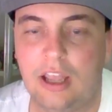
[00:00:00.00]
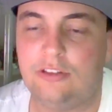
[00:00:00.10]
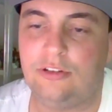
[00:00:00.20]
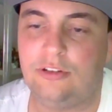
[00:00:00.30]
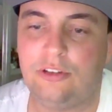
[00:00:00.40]

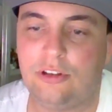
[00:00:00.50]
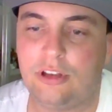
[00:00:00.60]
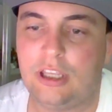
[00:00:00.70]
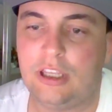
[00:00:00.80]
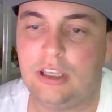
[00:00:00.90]
it's
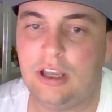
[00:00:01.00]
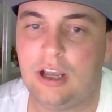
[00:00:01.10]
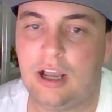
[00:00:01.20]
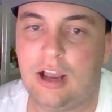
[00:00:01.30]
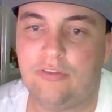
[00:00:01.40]
usually
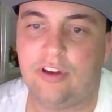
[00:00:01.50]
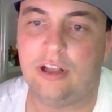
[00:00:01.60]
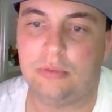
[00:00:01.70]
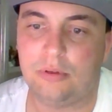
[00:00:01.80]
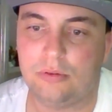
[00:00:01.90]

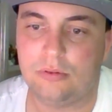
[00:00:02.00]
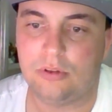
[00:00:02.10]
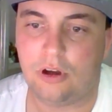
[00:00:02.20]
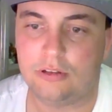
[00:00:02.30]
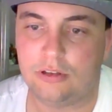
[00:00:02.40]
available
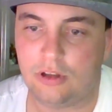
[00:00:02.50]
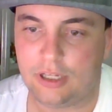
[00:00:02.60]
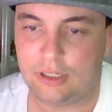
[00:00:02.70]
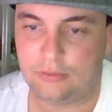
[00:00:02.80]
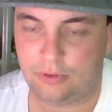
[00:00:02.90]

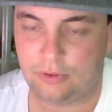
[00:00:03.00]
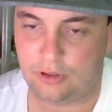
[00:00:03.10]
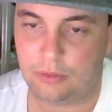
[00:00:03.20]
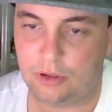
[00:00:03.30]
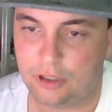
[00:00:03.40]
online with the
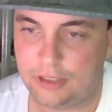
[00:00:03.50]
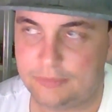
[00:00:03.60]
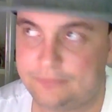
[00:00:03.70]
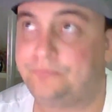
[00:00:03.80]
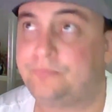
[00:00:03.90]
community.
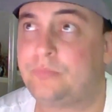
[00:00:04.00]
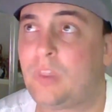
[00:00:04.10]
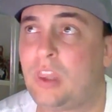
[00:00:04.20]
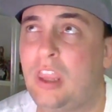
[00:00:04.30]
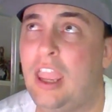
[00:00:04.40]

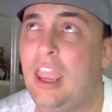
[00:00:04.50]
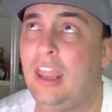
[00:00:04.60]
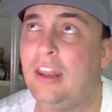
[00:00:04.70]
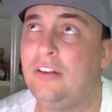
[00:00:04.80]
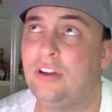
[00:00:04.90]

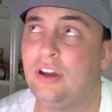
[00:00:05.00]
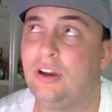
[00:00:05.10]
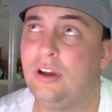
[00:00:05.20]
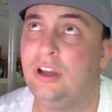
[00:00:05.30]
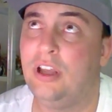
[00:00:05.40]
And
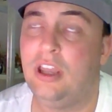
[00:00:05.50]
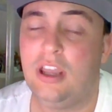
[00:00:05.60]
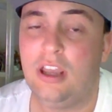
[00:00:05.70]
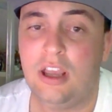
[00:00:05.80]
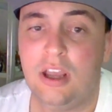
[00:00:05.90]
the
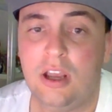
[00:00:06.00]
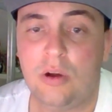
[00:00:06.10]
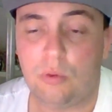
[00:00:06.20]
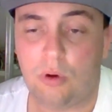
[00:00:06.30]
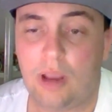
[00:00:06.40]

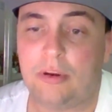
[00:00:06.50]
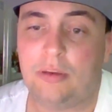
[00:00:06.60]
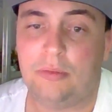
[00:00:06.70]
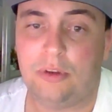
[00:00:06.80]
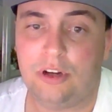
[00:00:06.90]
Warhammer
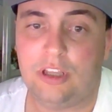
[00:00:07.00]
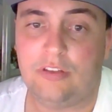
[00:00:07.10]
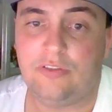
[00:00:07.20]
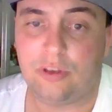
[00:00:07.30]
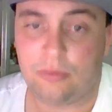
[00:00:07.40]
community,
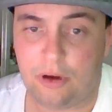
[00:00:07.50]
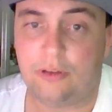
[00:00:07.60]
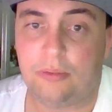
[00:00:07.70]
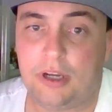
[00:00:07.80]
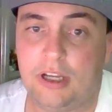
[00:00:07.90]
for the
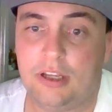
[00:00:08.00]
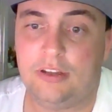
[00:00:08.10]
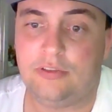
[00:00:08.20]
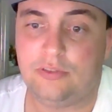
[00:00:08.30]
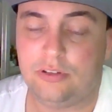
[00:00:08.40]
most part,
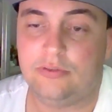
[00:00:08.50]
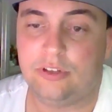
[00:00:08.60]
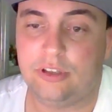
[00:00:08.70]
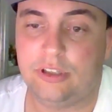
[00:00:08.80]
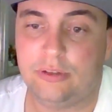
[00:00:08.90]
is full of
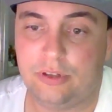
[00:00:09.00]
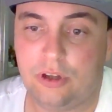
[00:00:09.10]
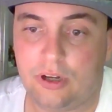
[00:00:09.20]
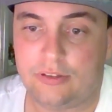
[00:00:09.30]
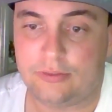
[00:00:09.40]
really good
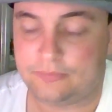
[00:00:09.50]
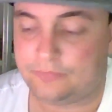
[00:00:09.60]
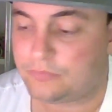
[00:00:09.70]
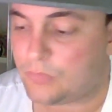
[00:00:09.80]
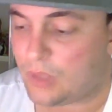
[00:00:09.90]
guys.
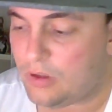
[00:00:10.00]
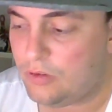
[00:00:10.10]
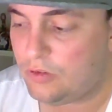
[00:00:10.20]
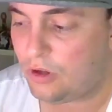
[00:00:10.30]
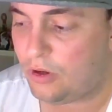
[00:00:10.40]

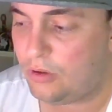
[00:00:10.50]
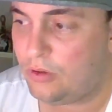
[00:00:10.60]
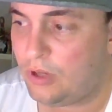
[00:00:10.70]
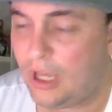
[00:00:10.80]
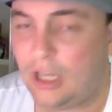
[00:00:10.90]

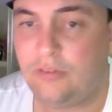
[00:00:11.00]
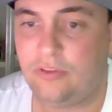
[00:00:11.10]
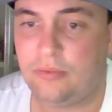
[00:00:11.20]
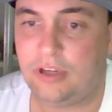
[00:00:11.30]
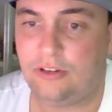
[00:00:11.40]
So any
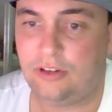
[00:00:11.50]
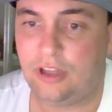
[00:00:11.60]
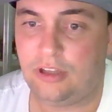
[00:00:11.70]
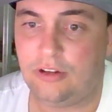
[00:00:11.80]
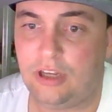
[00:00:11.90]
information
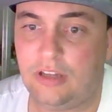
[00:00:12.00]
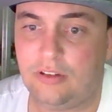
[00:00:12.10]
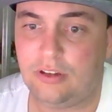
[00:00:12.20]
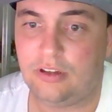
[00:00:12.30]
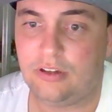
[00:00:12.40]
that you need
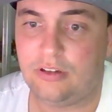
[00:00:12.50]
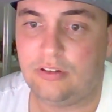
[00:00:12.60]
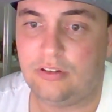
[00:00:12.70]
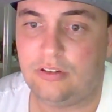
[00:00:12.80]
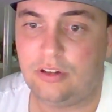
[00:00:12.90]
to
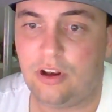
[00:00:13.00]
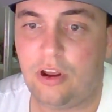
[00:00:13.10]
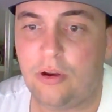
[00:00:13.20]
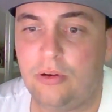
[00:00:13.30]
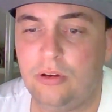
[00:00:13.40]

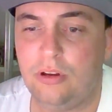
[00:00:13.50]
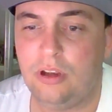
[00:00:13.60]
know